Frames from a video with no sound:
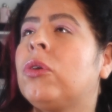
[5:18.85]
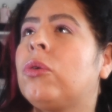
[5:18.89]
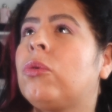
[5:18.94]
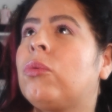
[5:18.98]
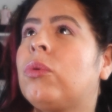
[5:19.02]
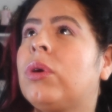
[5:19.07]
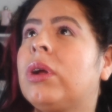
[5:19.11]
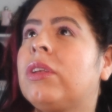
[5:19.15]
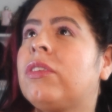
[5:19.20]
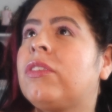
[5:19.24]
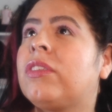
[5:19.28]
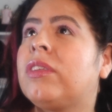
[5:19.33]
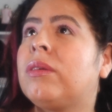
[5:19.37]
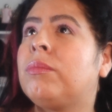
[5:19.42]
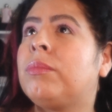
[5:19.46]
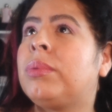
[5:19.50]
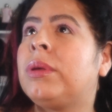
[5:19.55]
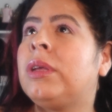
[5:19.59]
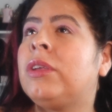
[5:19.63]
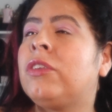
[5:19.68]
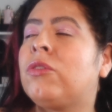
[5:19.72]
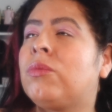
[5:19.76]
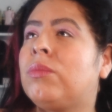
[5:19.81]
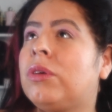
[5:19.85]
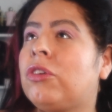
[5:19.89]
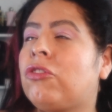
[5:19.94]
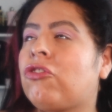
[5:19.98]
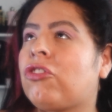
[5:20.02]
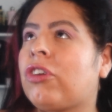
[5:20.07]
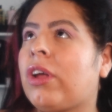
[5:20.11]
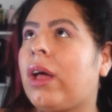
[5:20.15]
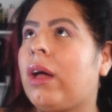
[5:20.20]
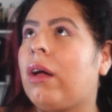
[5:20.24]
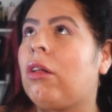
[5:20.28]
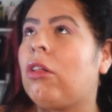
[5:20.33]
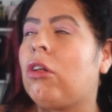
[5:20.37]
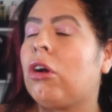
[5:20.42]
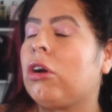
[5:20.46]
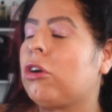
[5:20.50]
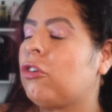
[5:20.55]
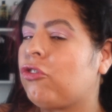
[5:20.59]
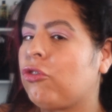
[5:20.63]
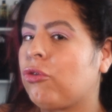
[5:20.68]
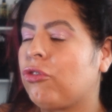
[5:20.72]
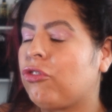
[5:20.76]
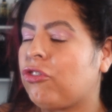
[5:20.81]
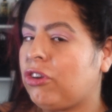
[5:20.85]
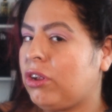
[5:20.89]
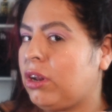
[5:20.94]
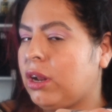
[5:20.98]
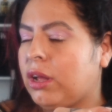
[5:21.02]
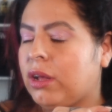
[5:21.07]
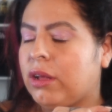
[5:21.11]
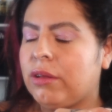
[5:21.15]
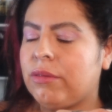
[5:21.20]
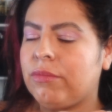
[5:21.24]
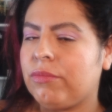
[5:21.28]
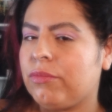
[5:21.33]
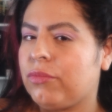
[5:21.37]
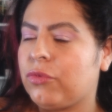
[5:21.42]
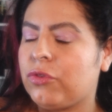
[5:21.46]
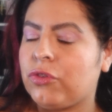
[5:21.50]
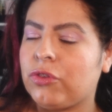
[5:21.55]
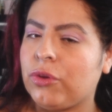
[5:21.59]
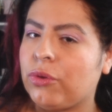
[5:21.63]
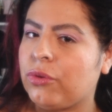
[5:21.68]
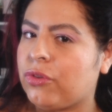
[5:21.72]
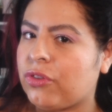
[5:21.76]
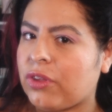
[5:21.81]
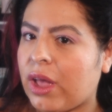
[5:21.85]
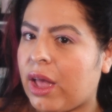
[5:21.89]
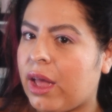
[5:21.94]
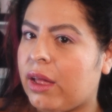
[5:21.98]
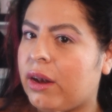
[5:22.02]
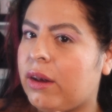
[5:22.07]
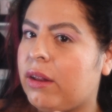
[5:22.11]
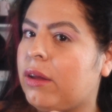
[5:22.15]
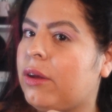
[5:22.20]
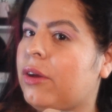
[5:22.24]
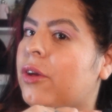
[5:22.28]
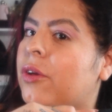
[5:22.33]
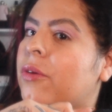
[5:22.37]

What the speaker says: rest in peace, Michelle or Georgina. So sad.